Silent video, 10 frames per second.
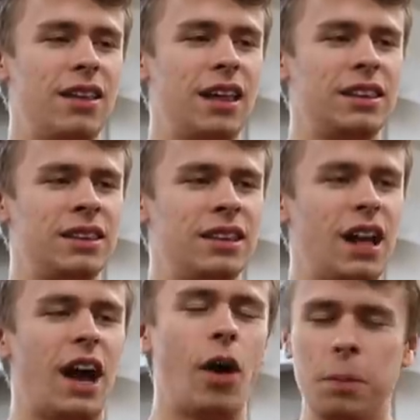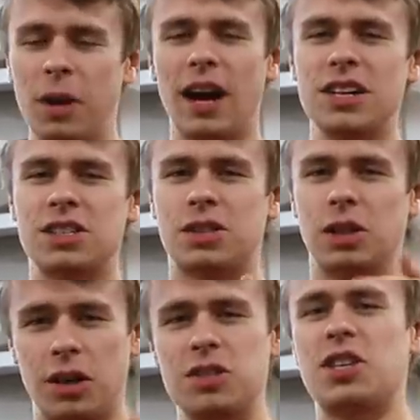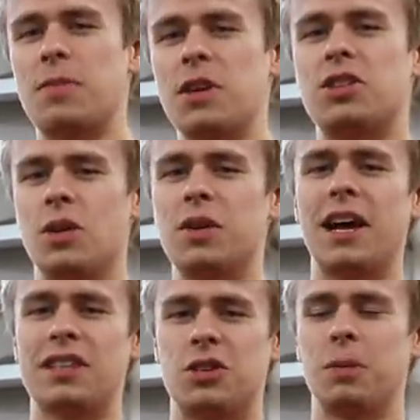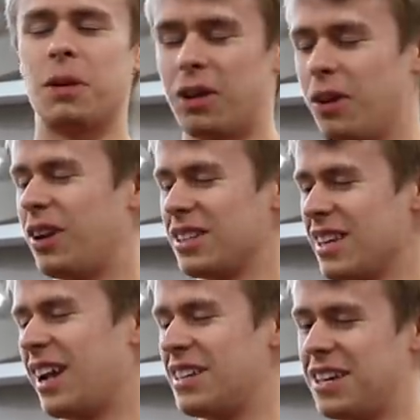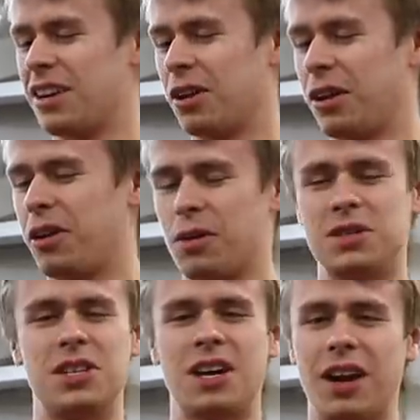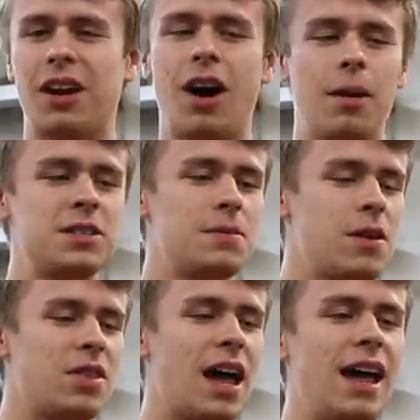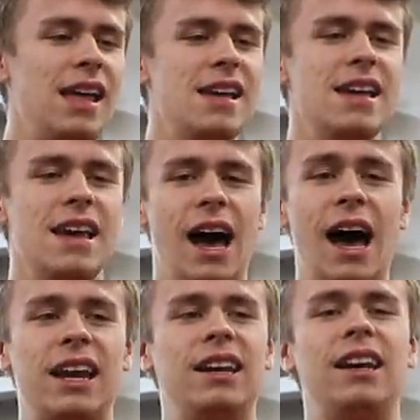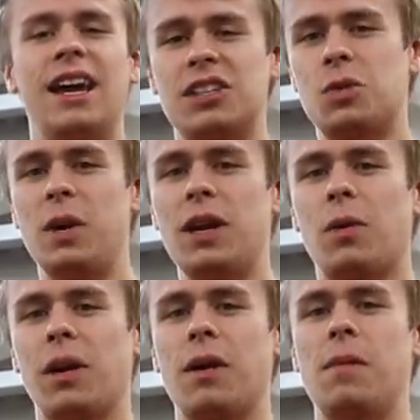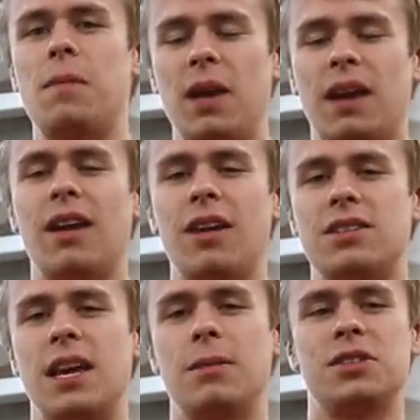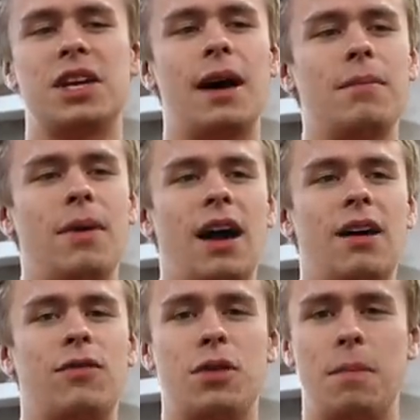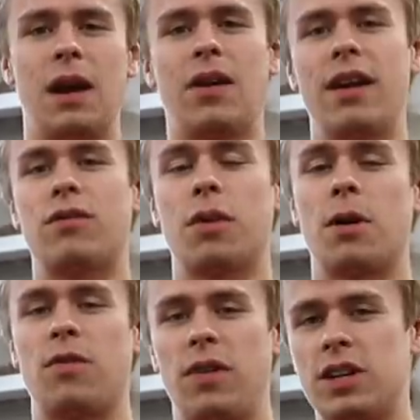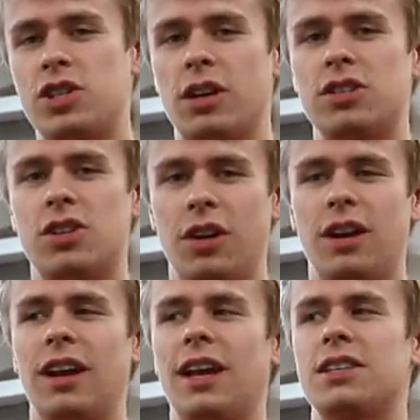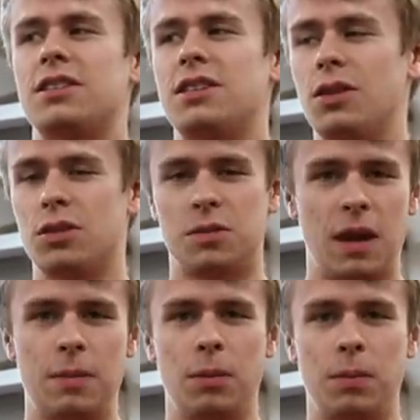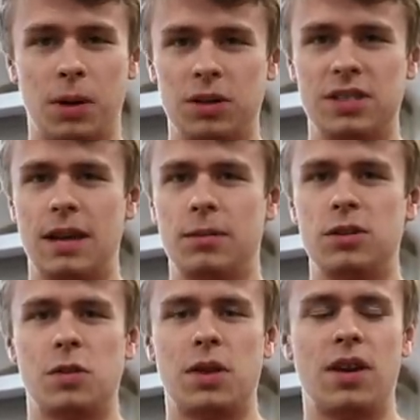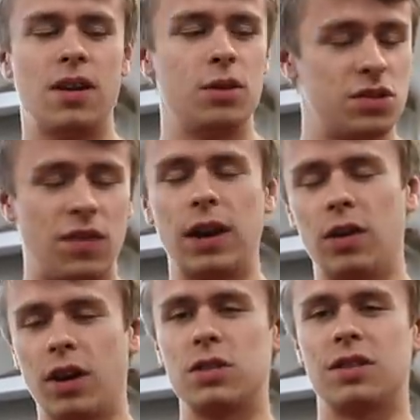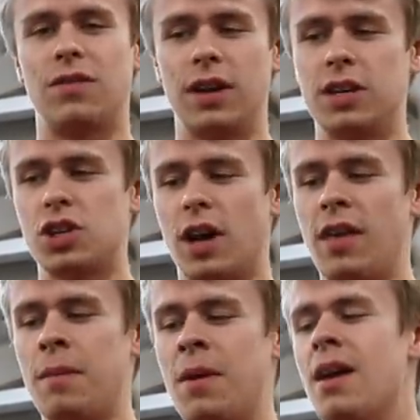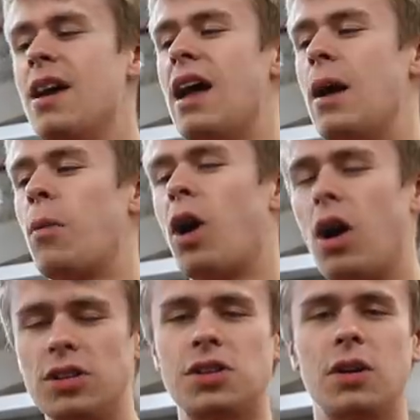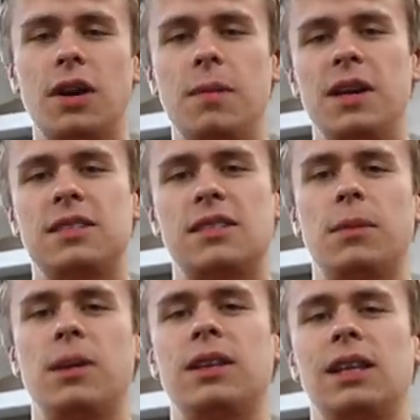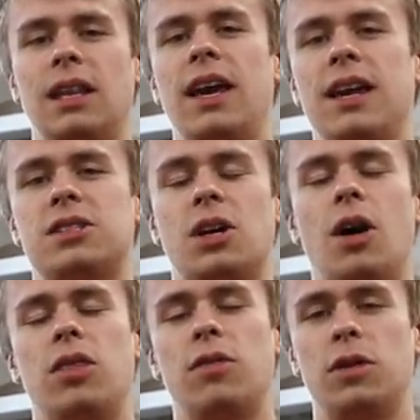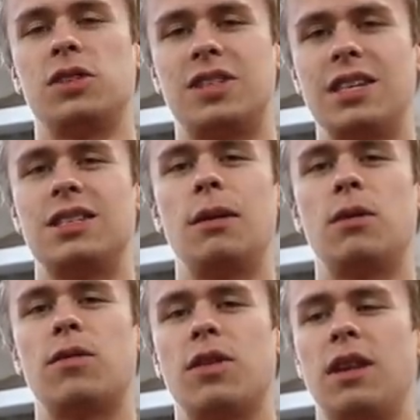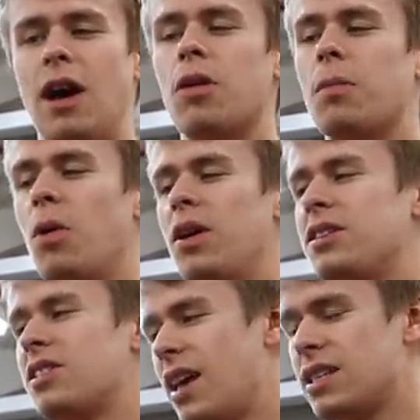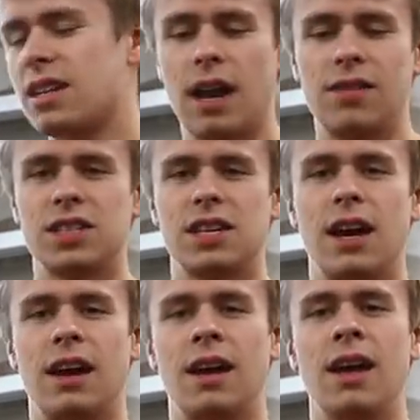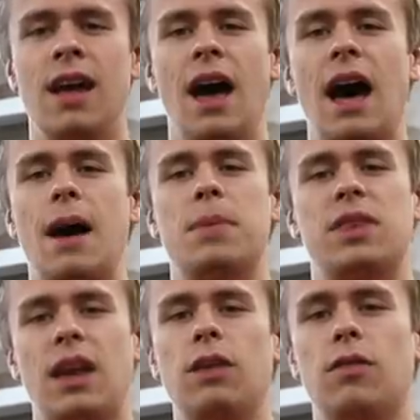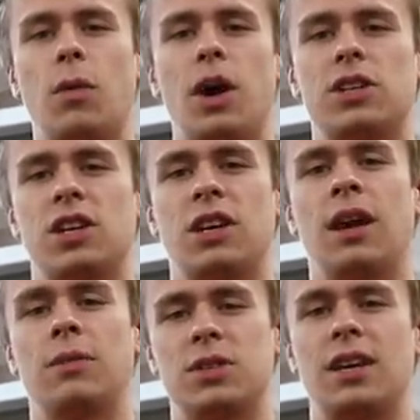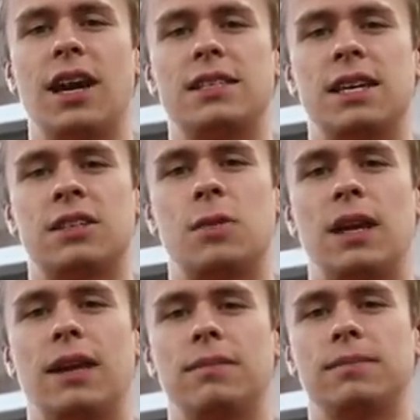and I hope you guys learned something too with that super glue, because like I said earlier, there was a ton of comments about that. Next week we're going to be picking our tables up for the Marriott from our finisher, so you're going to get to see those maple burl tables with those final coats of finish on them, and we're also going to be assembling the legs on the full send table for the Nelk boys, so that's kind of exciting. But thank you for watching, and we'll see you guys next week.